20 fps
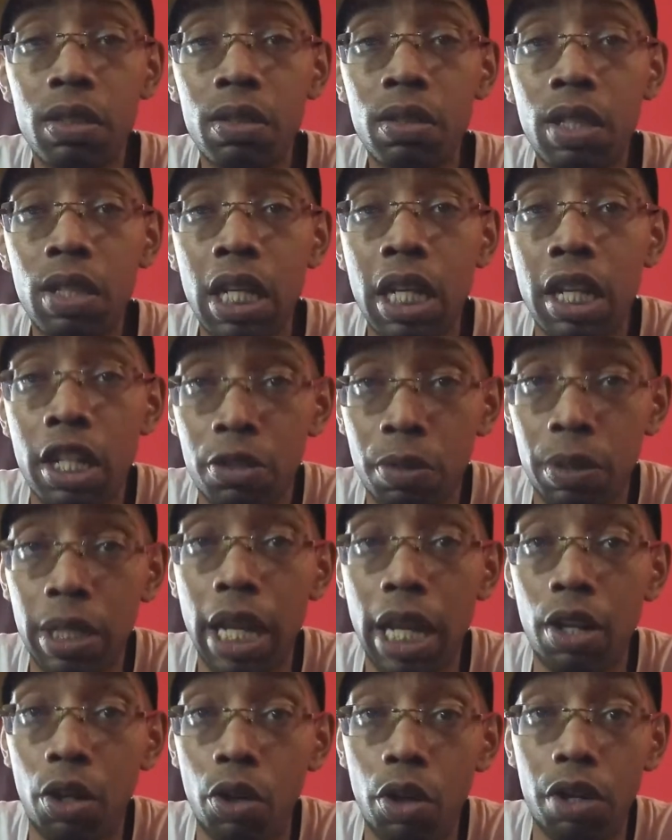hit us with
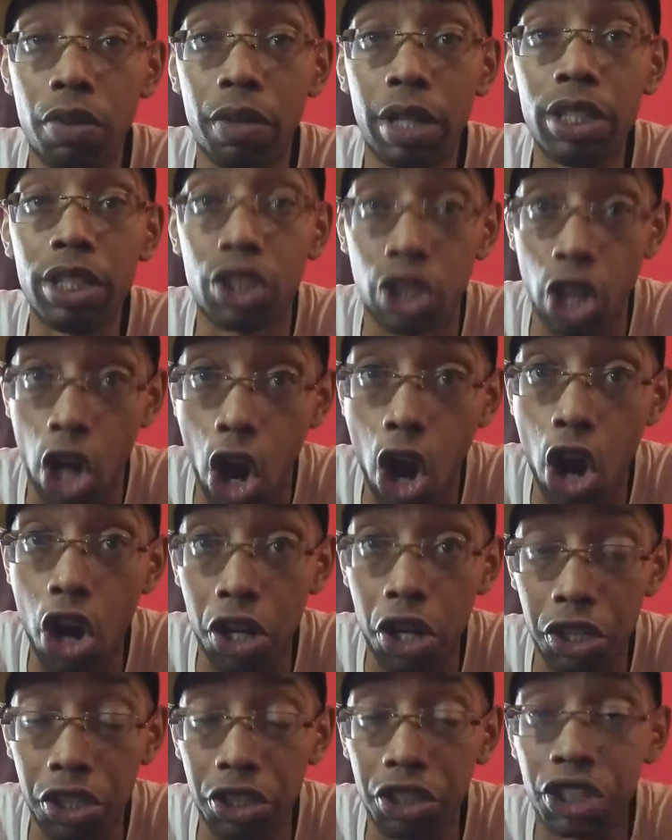that loitering
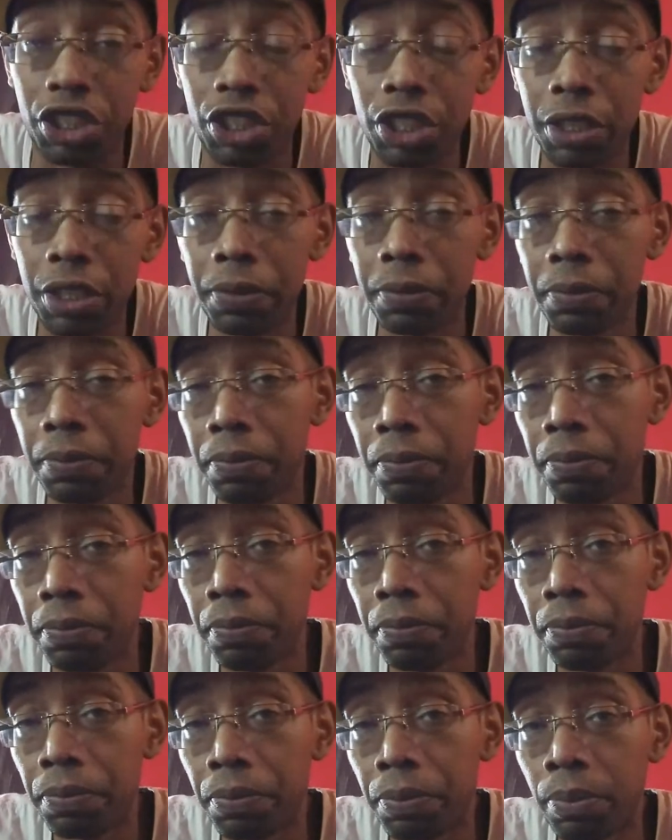charge?
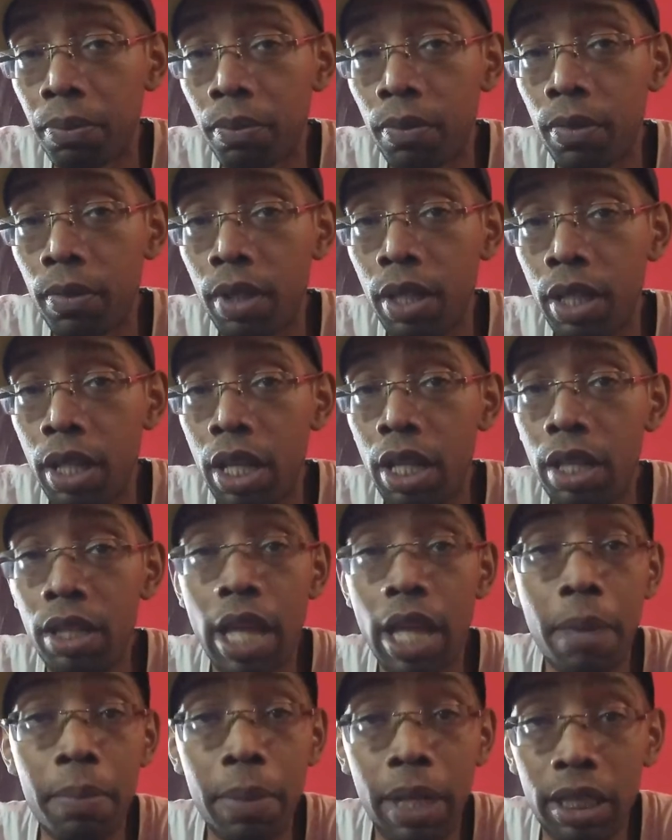
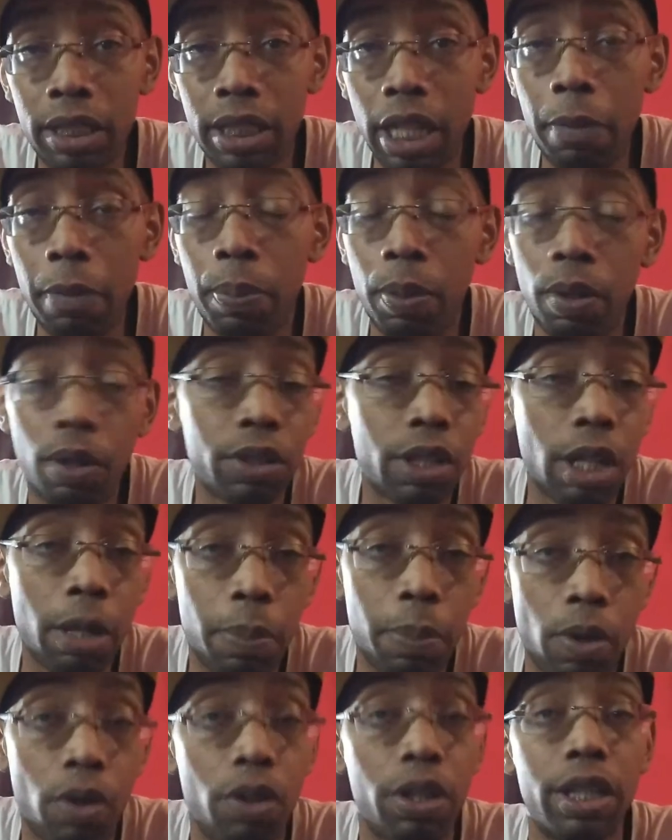That means they pulled up
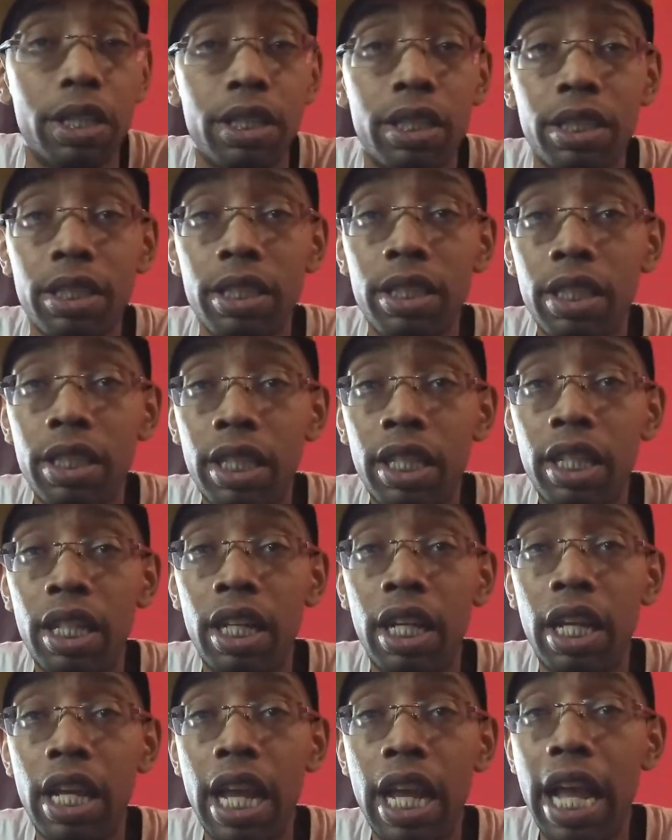on us
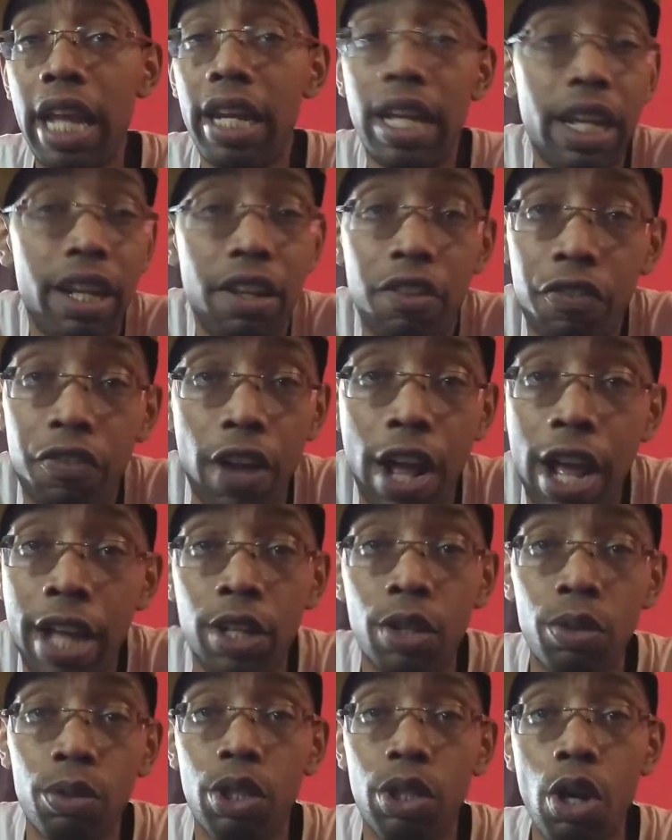and they didn't find
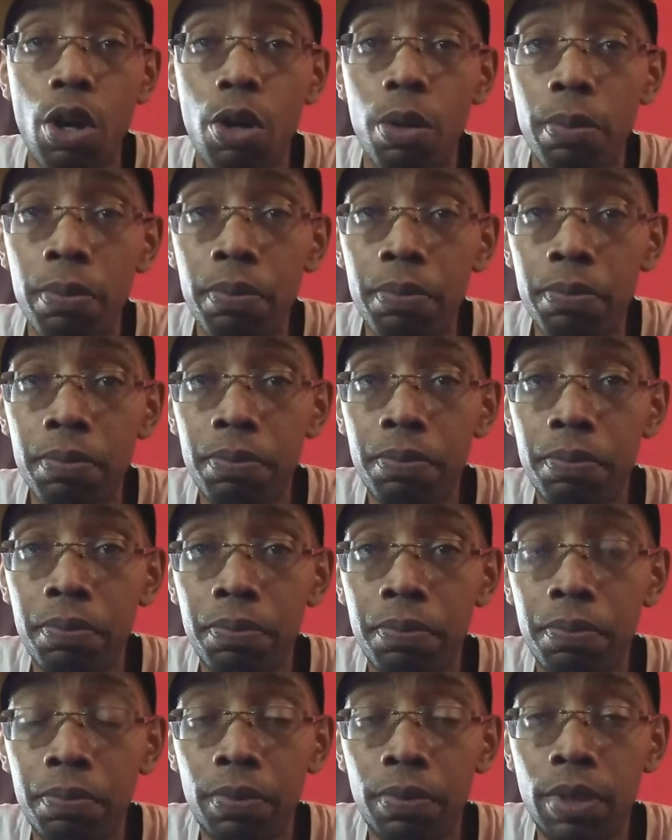no dope.
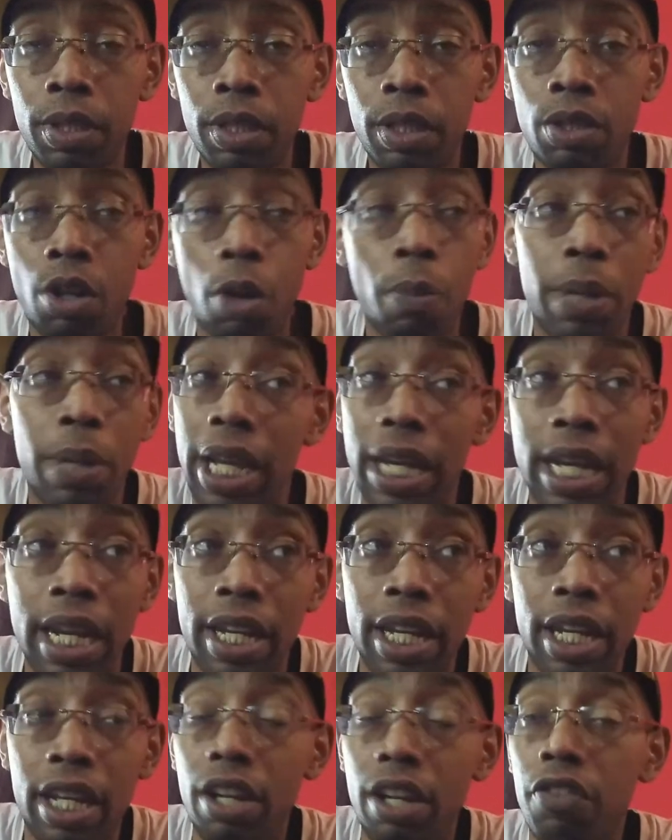So being that
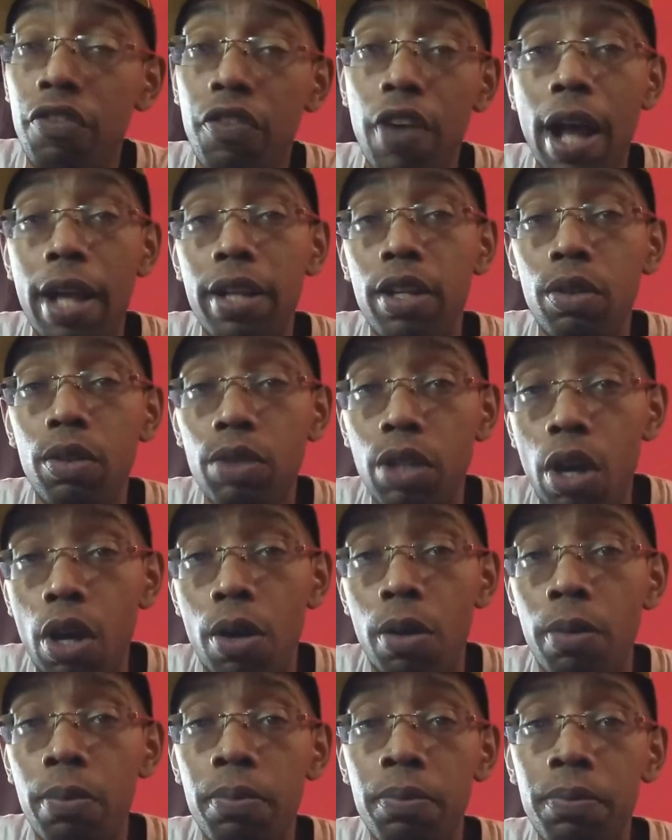they couldn't find no
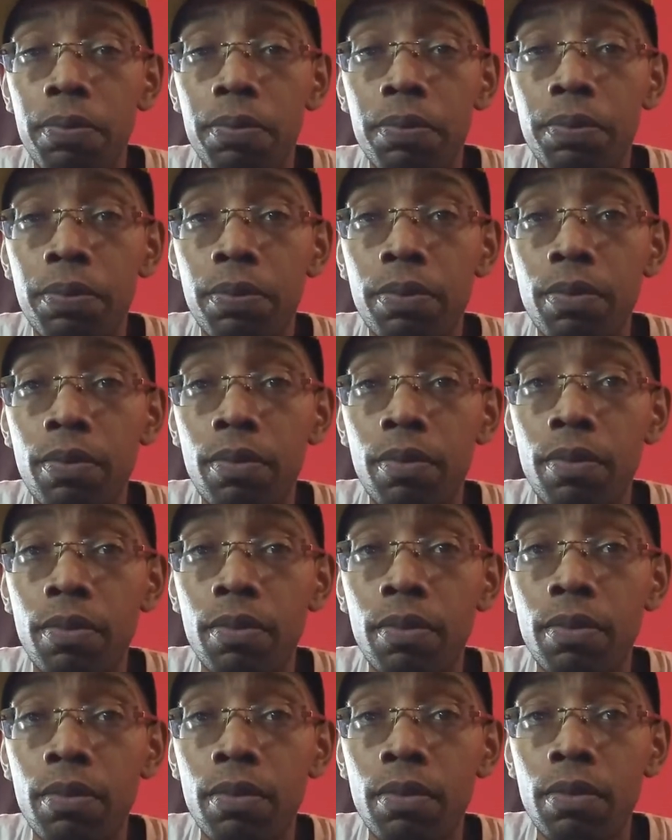dope,
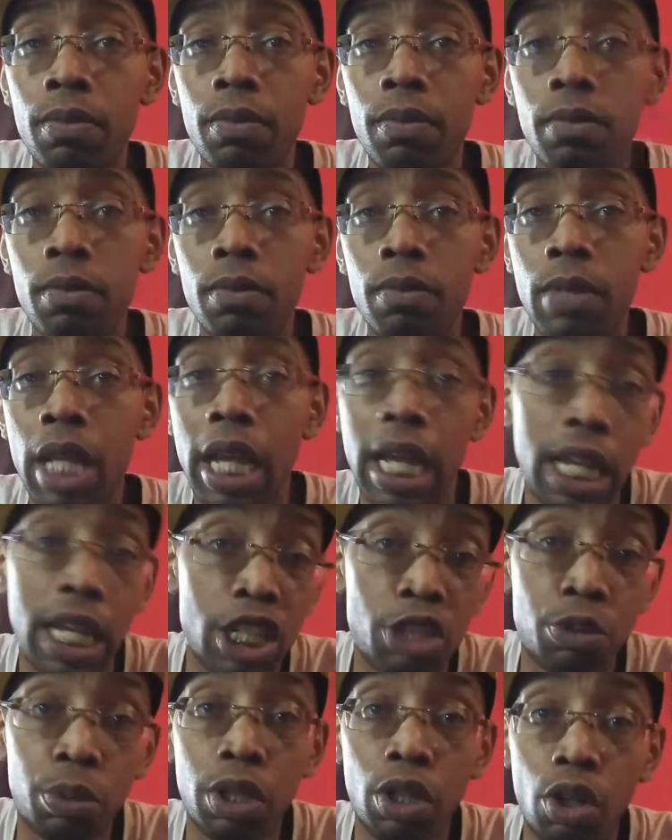they hit us
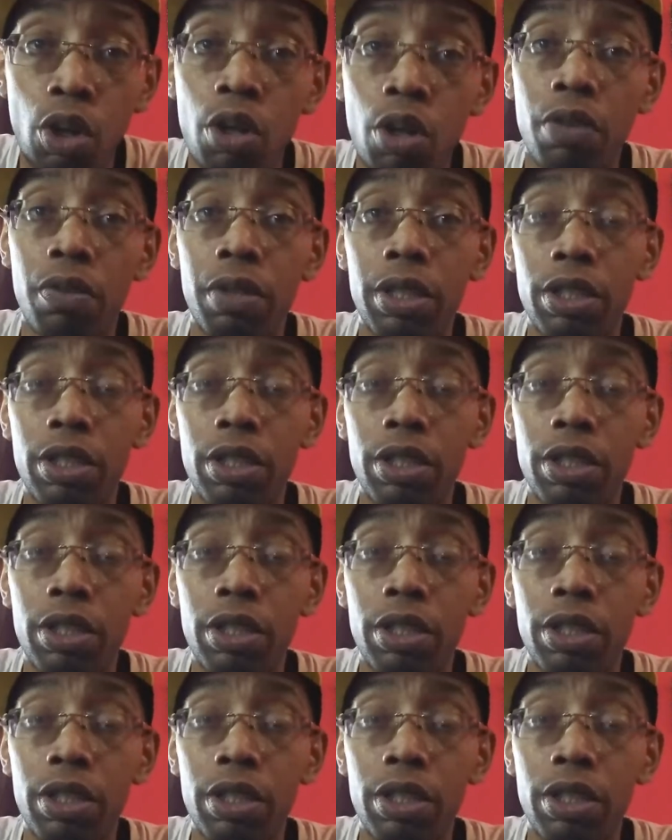with the loitering